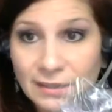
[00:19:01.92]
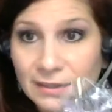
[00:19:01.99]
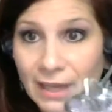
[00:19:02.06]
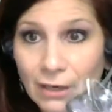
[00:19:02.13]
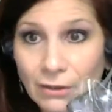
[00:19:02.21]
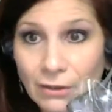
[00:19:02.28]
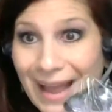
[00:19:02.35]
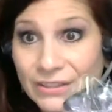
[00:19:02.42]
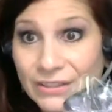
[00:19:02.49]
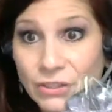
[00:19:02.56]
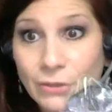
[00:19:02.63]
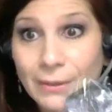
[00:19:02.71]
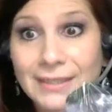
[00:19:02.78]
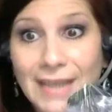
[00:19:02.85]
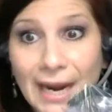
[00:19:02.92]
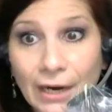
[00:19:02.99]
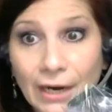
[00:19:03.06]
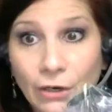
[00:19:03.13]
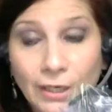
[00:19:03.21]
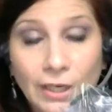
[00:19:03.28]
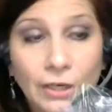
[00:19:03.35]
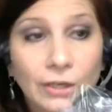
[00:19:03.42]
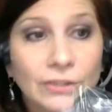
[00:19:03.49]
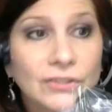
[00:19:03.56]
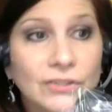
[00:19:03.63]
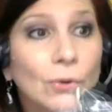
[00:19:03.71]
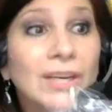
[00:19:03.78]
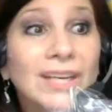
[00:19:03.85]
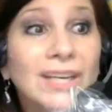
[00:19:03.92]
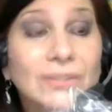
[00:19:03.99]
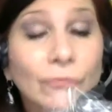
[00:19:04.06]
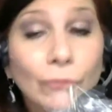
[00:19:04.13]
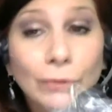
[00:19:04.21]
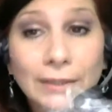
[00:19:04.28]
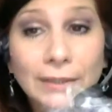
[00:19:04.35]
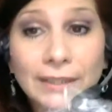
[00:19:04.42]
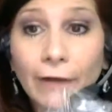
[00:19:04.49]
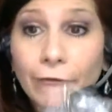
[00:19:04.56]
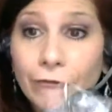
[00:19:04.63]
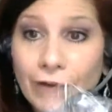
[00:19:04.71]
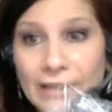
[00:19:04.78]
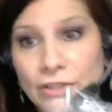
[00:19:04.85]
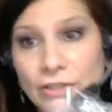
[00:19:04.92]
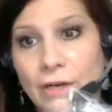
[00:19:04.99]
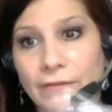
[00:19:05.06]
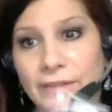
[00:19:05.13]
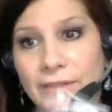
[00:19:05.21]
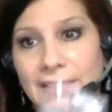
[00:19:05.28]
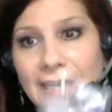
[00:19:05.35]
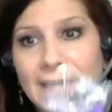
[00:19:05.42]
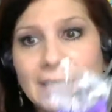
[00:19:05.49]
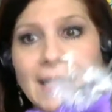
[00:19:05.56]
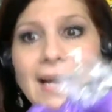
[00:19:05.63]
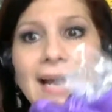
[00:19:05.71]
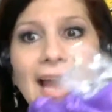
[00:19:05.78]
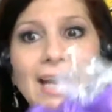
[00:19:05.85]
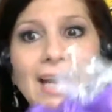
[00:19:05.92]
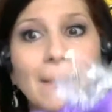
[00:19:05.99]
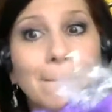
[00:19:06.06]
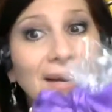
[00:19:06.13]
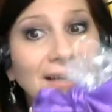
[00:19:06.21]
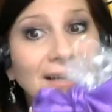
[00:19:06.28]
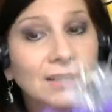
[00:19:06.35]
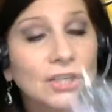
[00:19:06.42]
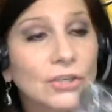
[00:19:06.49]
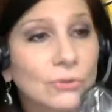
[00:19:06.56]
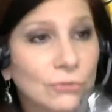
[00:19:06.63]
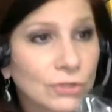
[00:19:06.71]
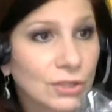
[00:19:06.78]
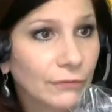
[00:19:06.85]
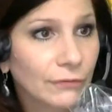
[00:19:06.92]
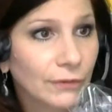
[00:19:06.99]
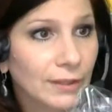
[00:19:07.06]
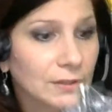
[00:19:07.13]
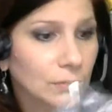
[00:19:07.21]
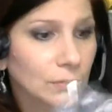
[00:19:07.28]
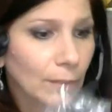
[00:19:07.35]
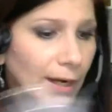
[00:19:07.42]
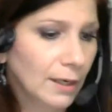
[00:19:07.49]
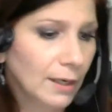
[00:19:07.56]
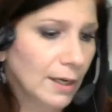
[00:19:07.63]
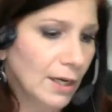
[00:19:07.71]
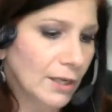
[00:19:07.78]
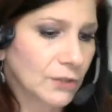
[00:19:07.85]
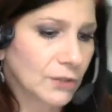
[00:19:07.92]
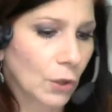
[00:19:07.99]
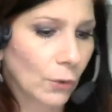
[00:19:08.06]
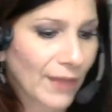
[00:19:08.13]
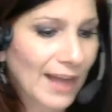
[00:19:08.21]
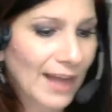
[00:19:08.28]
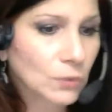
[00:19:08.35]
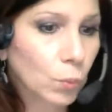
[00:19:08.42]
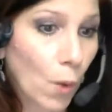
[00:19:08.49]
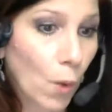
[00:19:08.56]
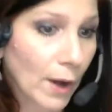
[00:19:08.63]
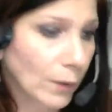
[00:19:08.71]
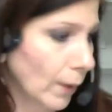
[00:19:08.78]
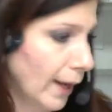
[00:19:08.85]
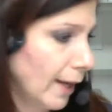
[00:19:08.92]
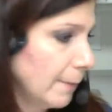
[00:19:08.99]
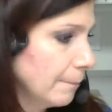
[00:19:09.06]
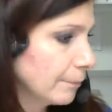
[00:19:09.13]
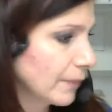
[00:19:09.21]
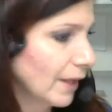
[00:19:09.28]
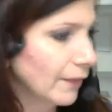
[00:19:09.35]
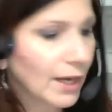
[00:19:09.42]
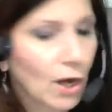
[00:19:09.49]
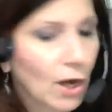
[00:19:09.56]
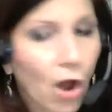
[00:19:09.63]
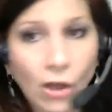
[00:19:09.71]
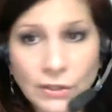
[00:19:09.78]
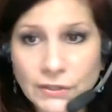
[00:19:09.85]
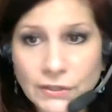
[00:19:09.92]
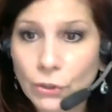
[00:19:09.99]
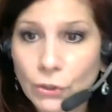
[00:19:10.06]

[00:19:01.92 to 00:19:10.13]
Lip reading: that'll last you an entire year. So it's really a fraction of a cent and it makes a huge difference, right? So that's one way. then also,